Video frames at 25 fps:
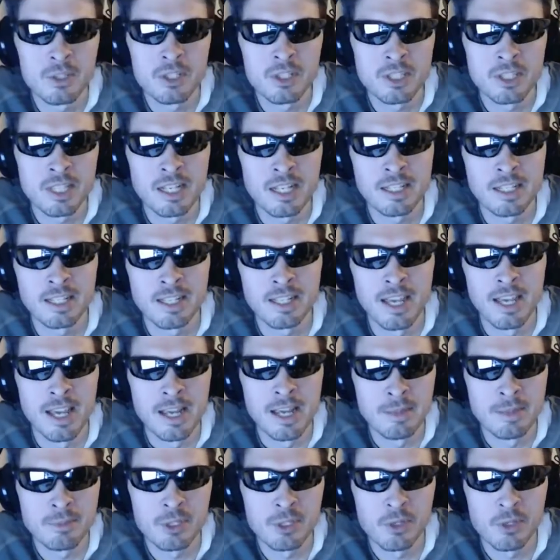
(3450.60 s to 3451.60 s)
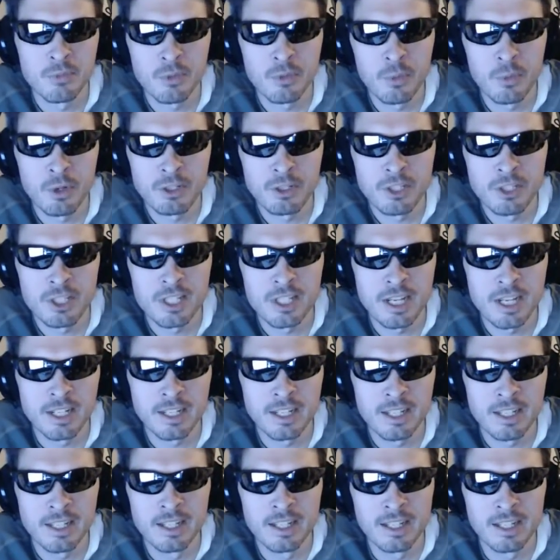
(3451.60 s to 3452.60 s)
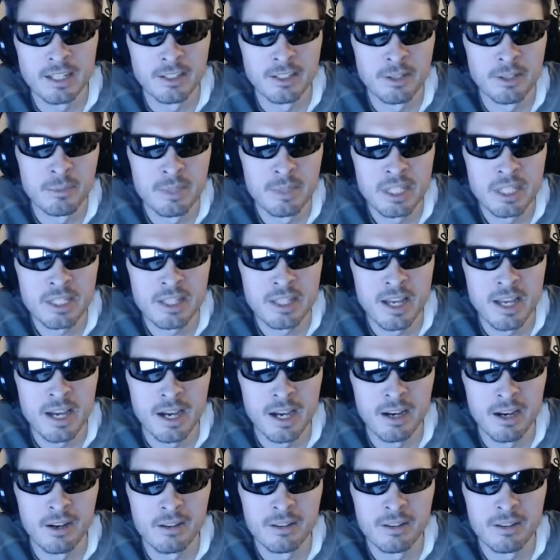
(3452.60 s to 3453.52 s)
a Sega game, so if you weren't a Sega kid, you missed out.